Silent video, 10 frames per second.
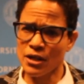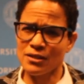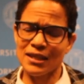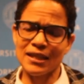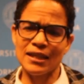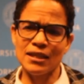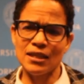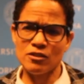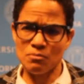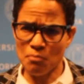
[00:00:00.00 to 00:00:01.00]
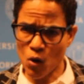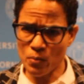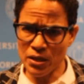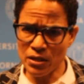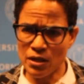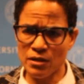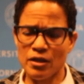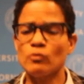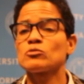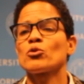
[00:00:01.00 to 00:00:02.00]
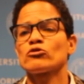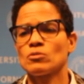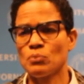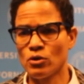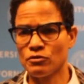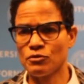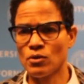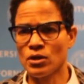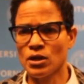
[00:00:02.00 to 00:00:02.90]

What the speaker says: that in this moment, there was more support for.